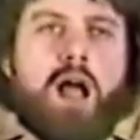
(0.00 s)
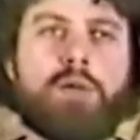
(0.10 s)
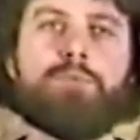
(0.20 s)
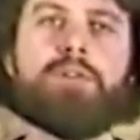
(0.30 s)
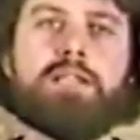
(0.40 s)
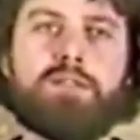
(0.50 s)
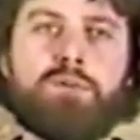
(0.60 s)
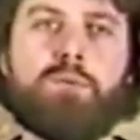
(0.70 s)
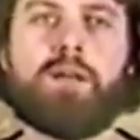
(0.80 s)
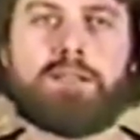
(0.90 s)
I really
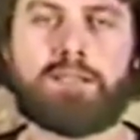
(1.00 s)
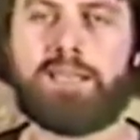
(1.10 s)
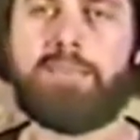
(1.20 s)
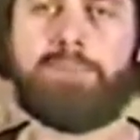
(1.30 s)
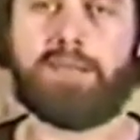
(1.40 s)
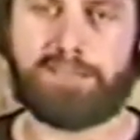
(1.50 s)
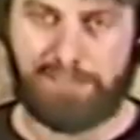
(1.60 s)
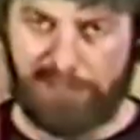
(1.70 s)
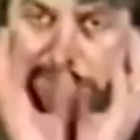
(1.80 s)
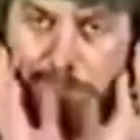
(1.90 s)
do want to keep it as
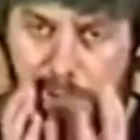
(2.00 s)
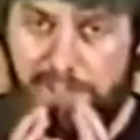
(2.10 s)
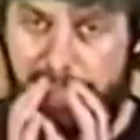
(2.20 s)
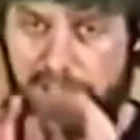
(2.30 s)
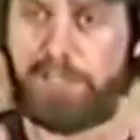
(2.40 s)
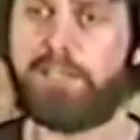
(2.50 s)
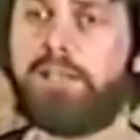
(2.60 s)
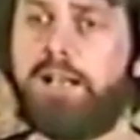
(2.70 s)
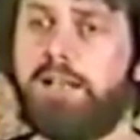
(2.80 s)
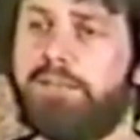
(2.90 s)
a little bullet that
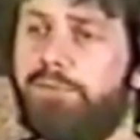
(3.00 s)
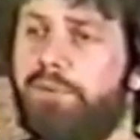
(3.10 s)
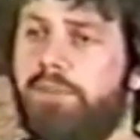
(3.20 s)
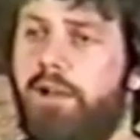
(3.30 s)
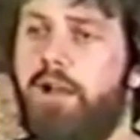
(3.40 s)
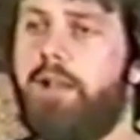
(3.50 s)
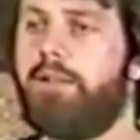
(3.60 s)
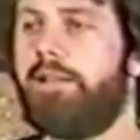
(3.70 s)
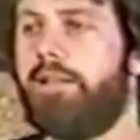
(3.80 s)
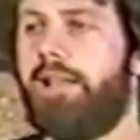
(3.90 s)
cuts through to the
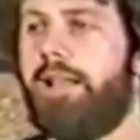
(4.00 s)
heart and,